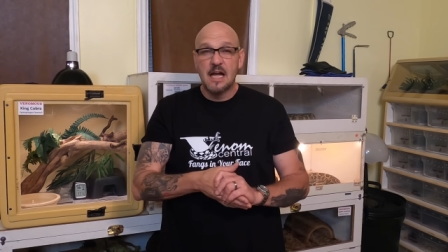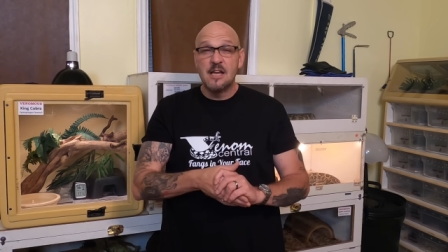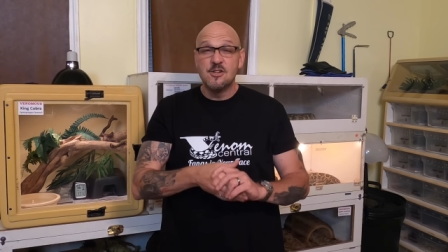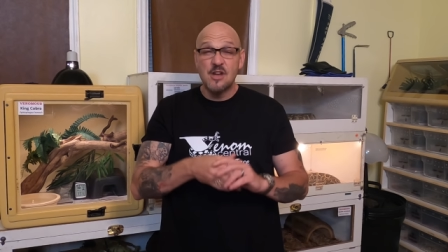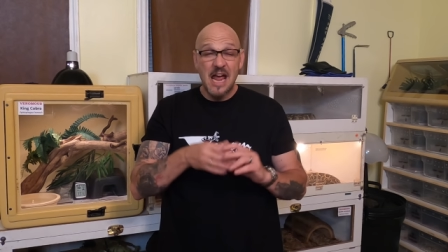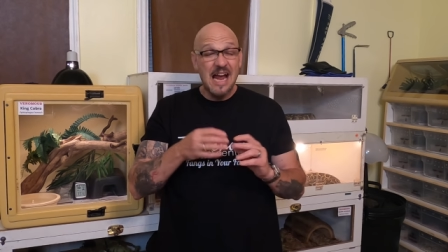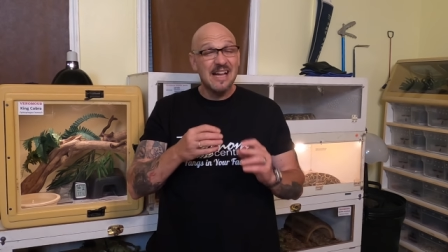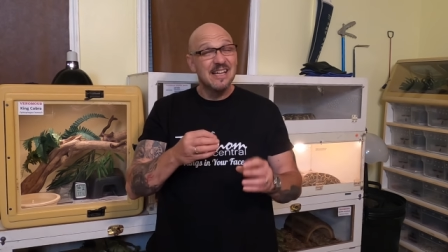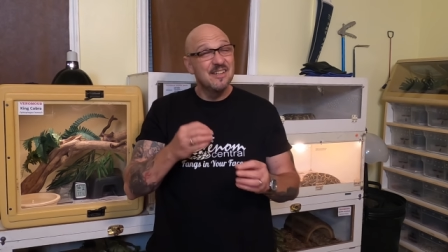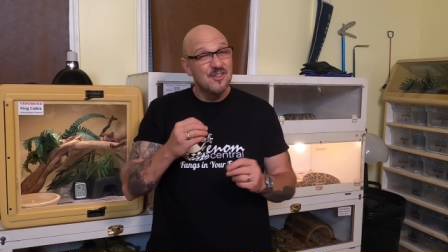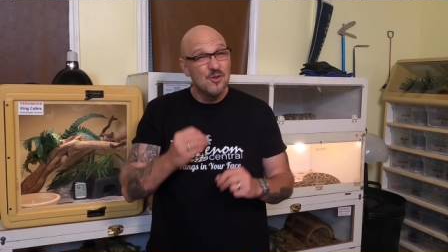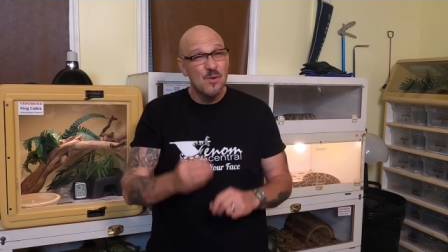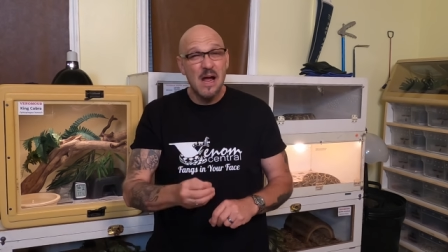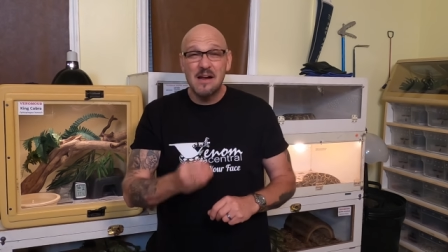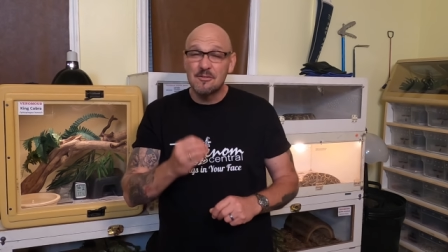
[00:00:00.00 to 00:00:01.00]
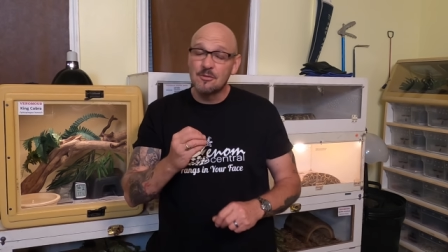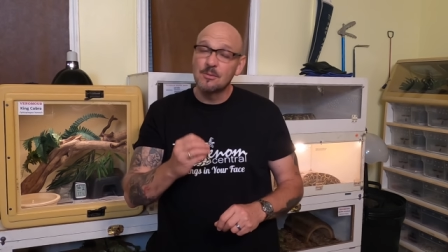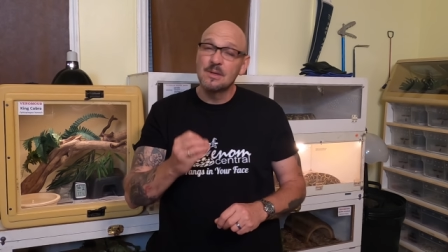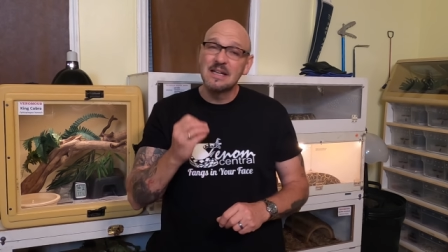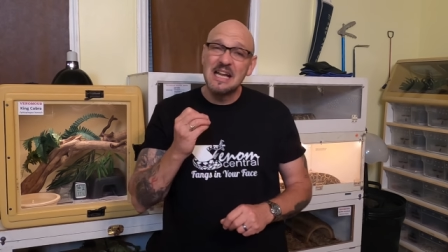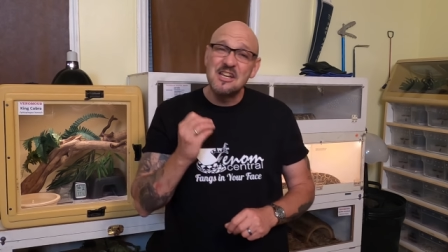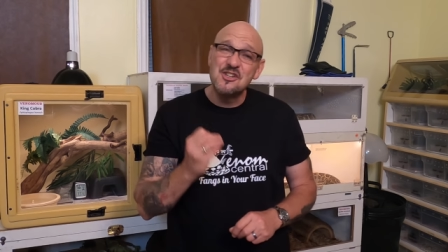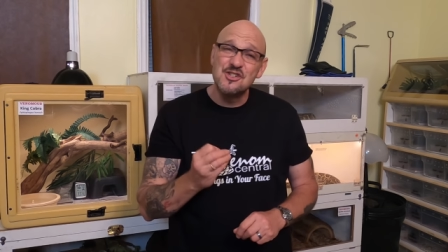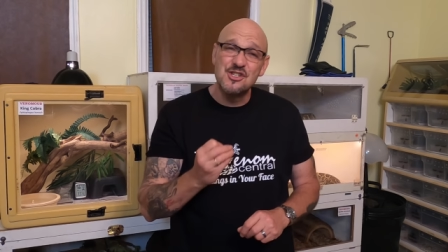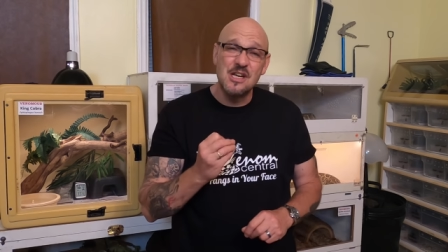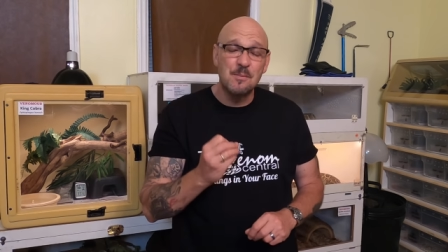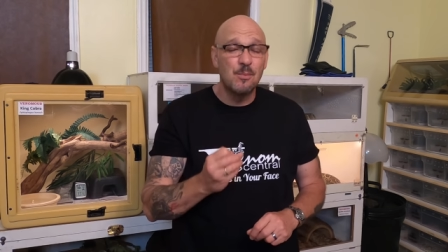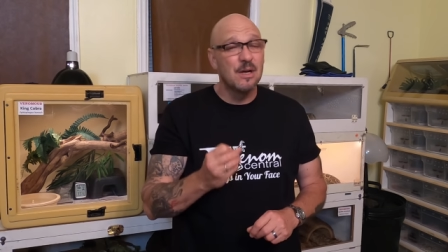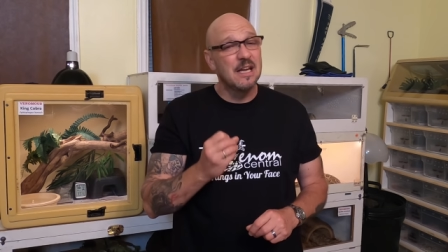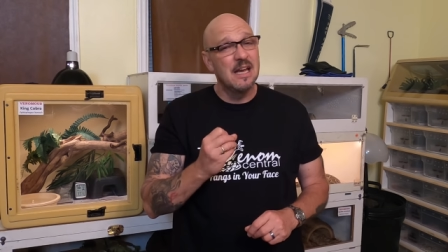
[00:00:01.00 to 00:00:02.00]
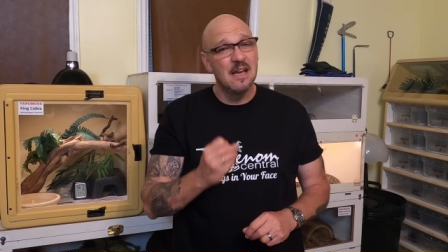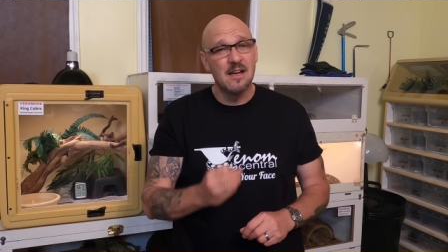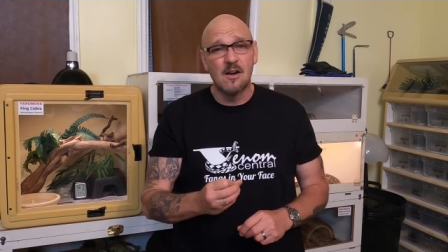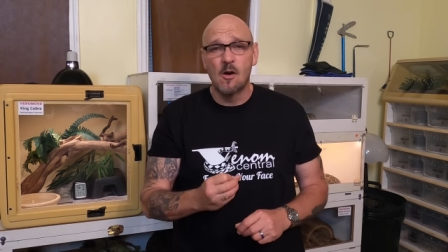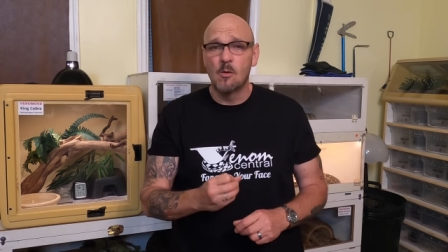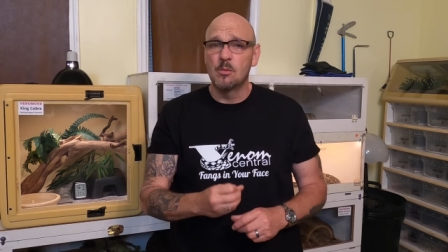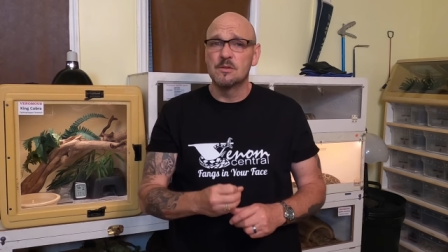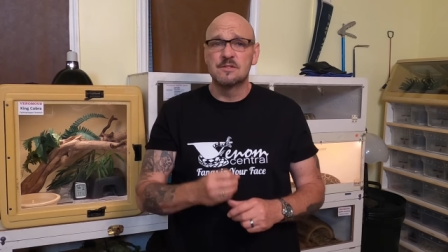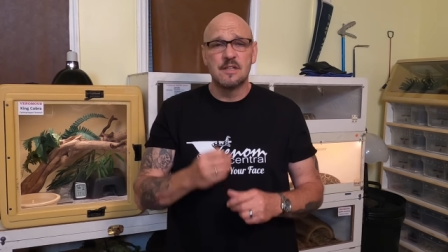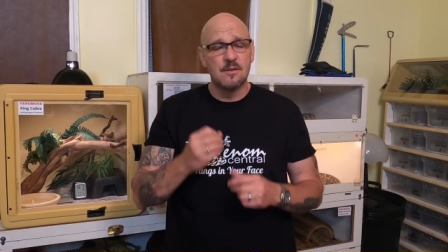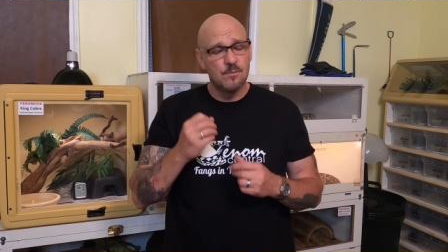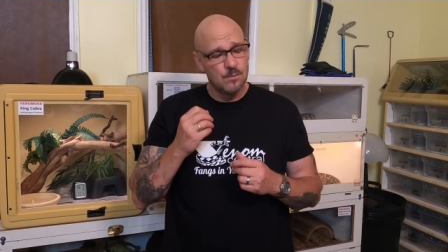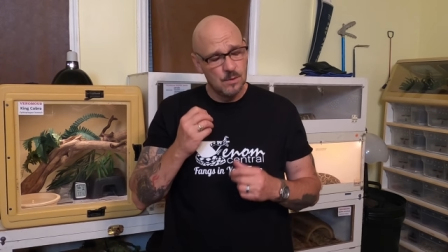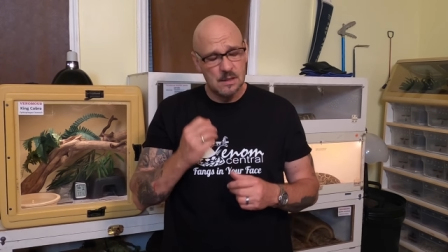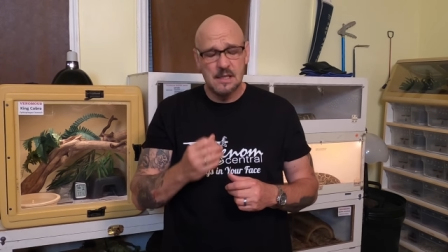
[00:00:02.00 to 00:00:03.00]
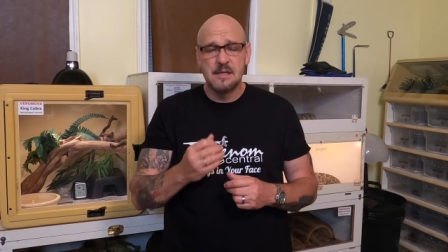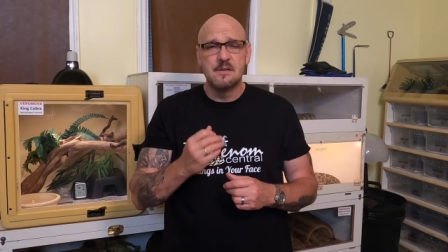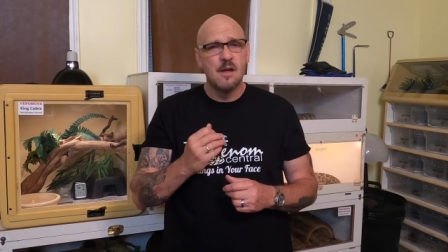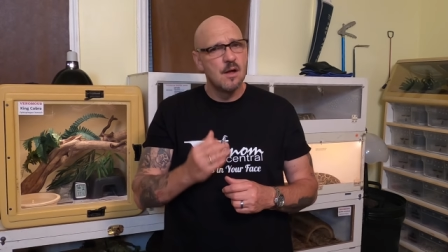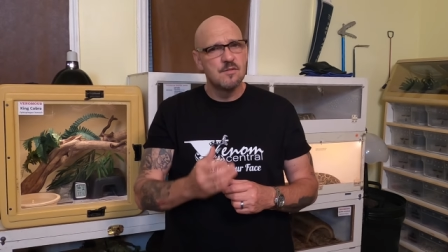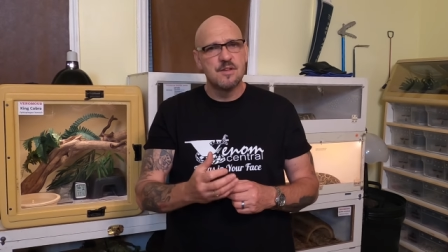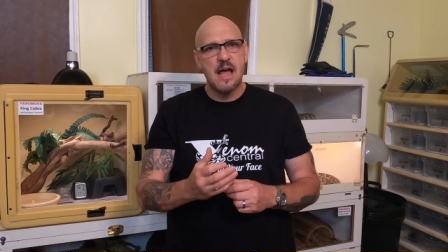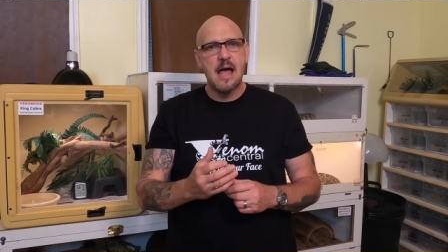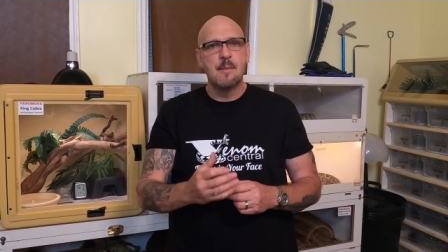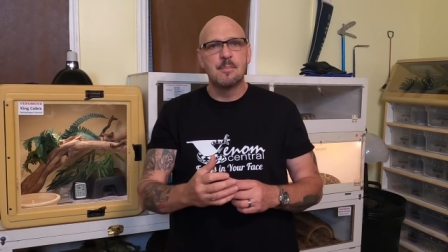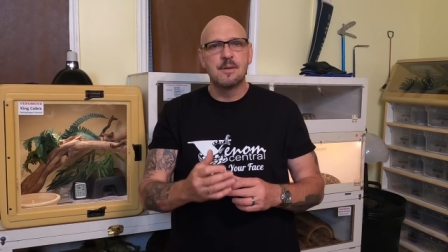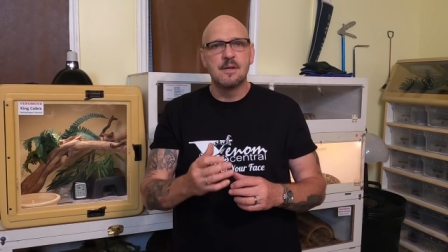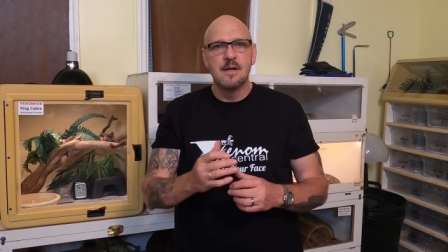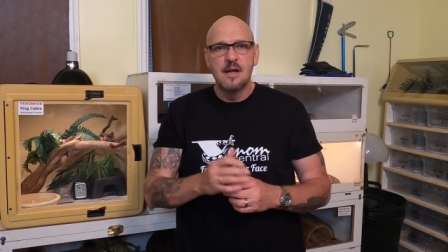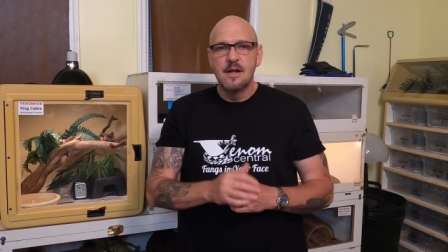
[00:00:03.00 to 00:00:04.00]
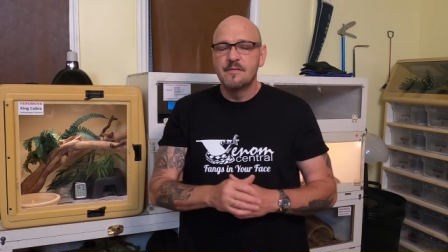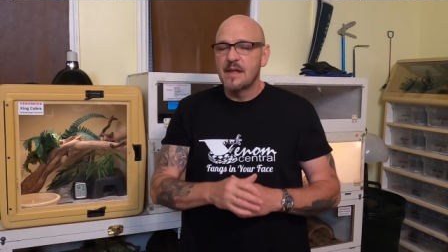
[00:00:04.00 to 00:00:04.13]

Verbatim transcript: and you actually do have a relationship with king cobras. It really does happen.